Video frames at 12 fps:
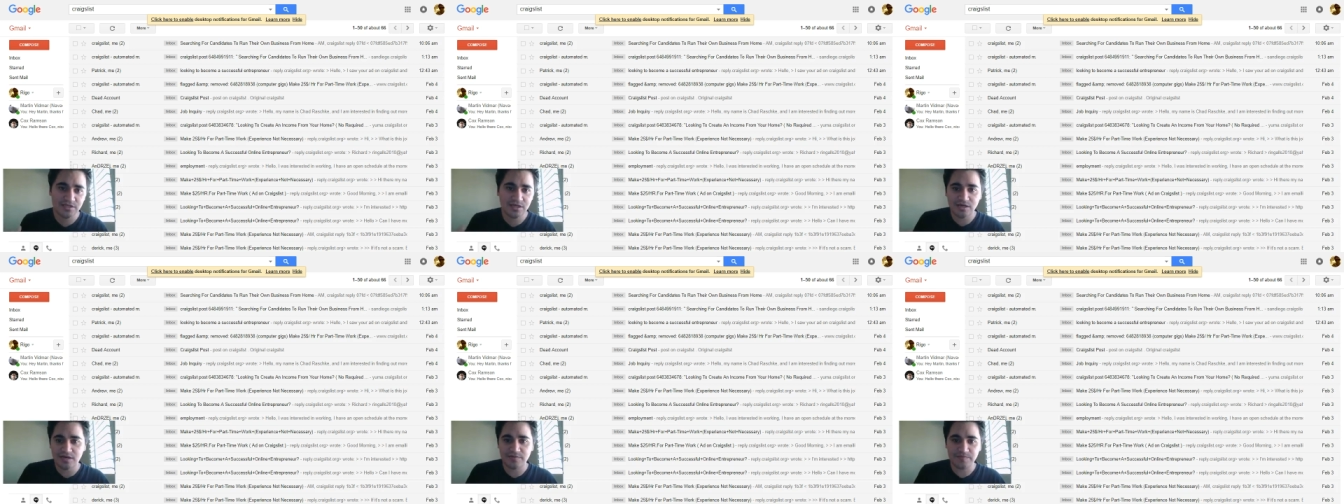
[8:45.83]

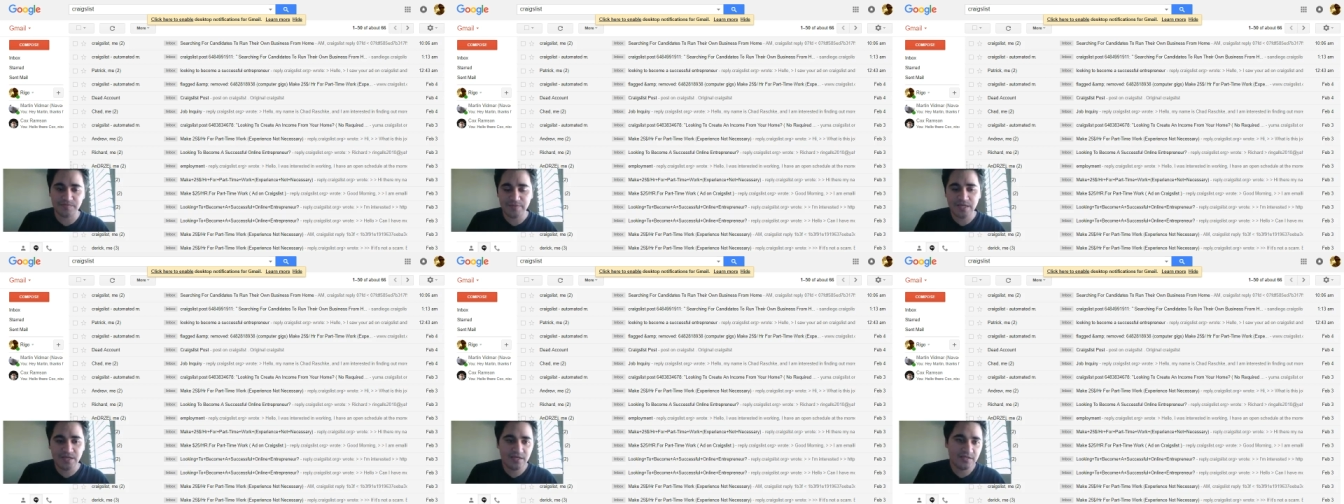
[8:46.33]

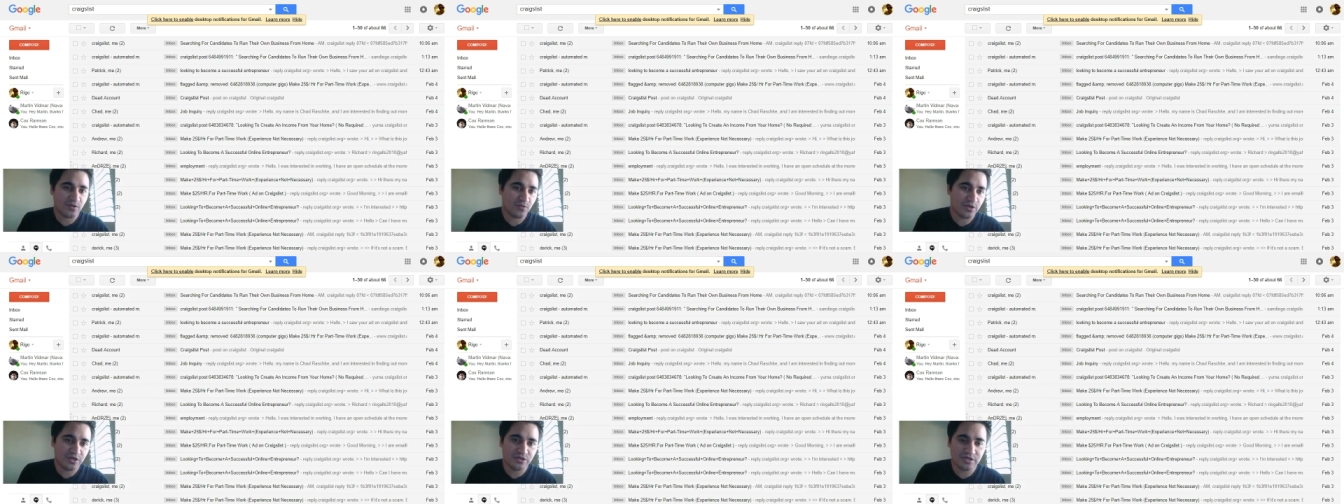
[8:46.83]
then
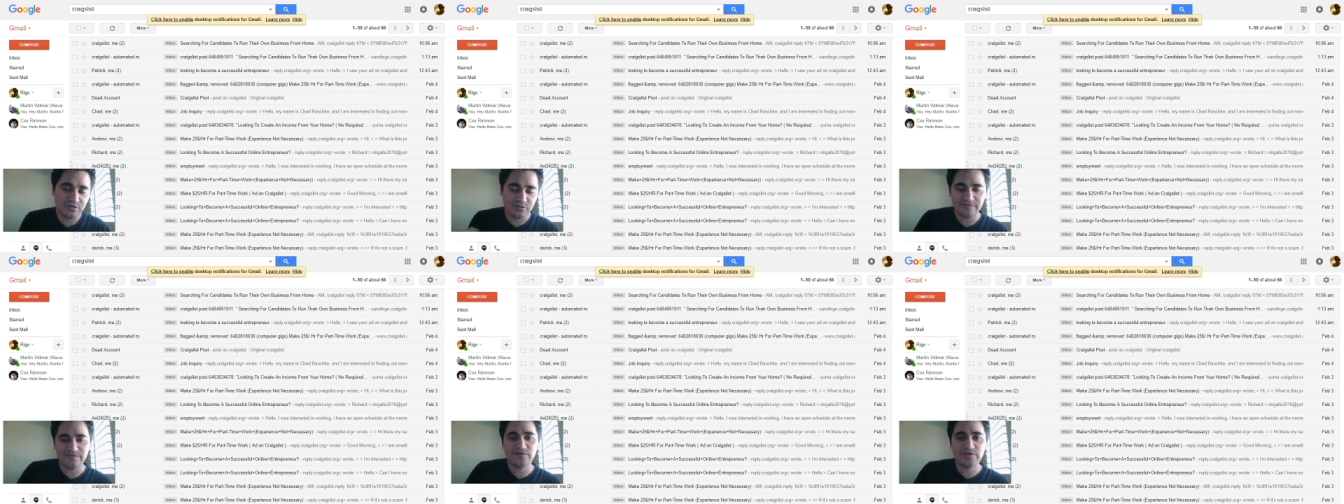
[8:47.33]
what are you going to
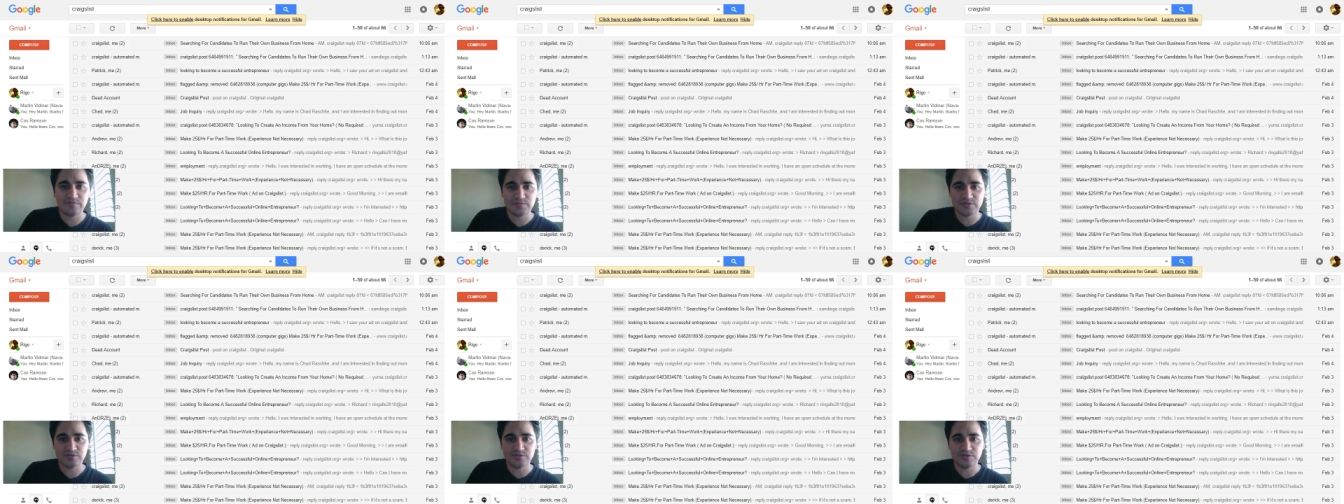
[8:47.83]
refer them
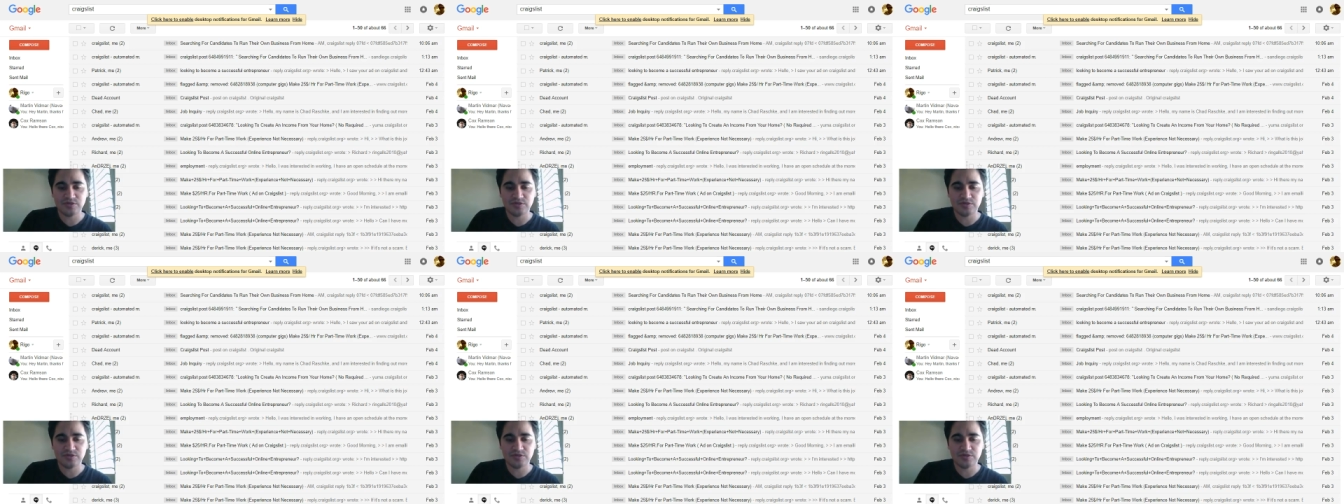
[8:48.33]
to?